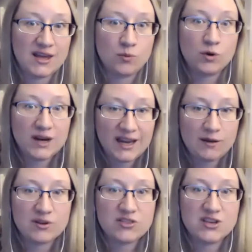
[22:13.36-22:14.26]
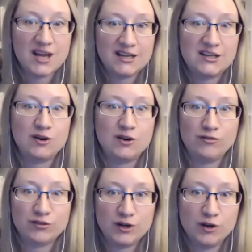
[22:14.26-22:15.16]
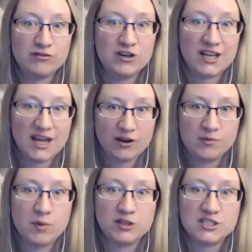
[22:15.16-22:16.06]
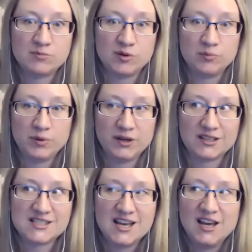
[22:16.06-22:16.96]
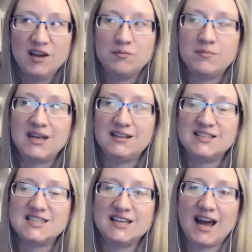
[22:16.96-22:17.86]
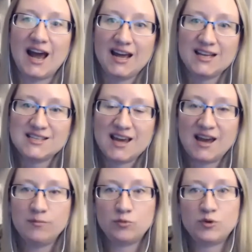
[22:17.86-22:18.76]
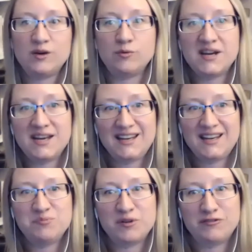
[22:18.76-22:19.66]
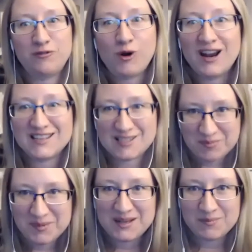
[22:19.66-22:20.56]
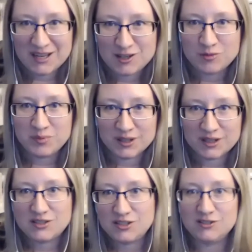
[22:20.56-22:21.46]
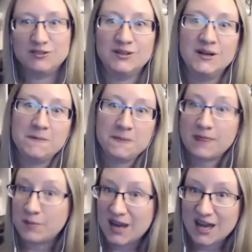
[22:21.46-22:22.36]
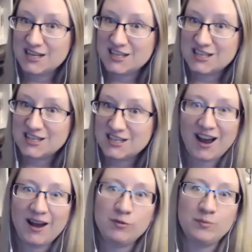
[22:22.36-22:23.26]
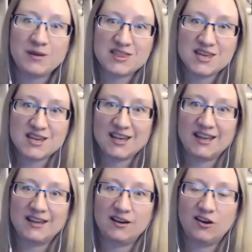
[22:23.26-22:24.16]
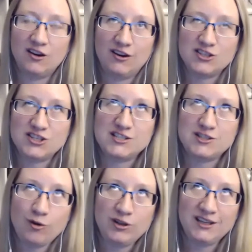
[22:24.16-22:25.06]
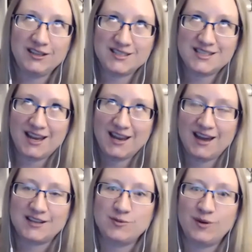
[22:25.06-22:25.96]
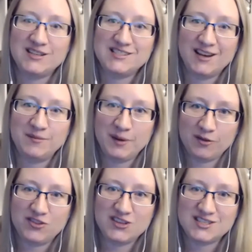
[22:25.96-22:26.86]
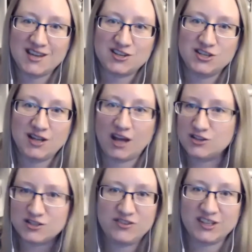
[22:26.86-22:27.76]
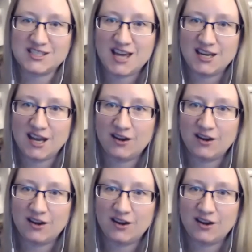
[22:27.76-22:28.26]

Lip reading: working with an editor over and over again on multiple books means that as I'm rereading it before I submit my new book to my editor, I will be thinking, oh, she's totally going to say XYZ about this section. I'll just fix that now.